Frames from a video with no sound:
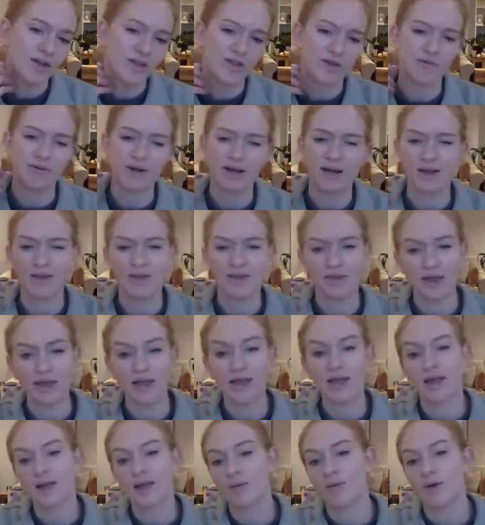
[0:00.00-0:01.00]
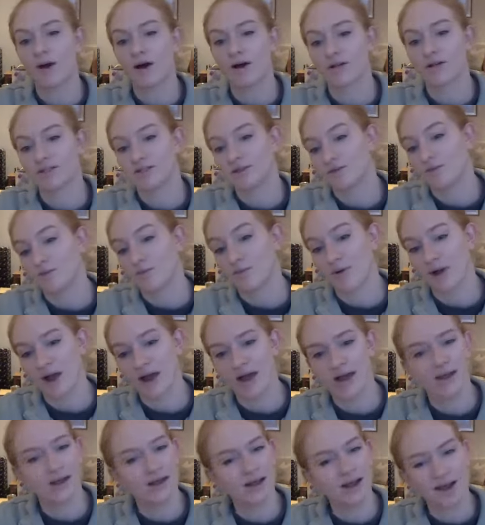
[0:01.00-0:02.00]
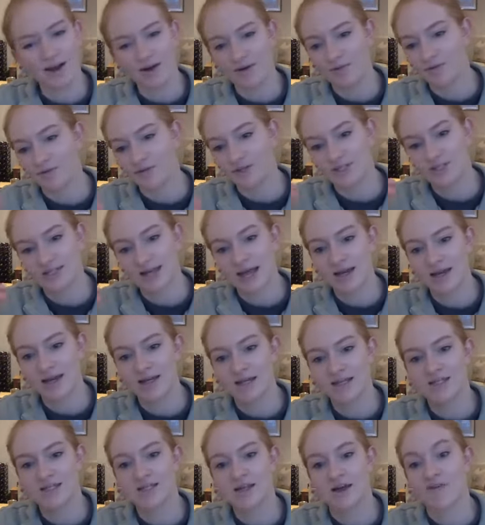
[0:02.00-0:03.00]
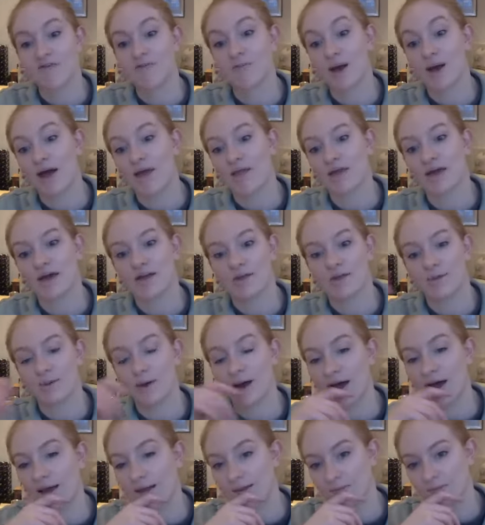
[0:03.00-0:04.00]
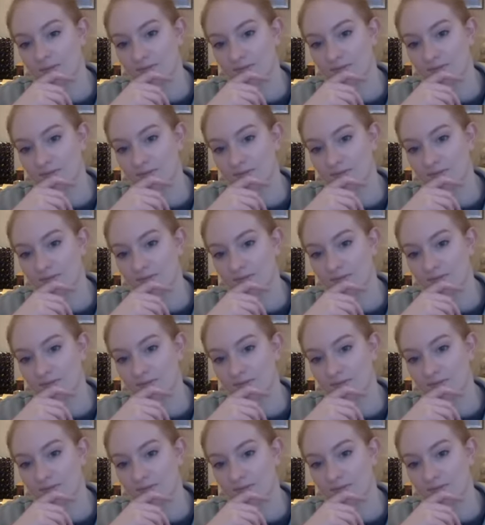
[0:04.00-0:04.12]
the really thinking parts of the brain, kind of sending stuff back the other way.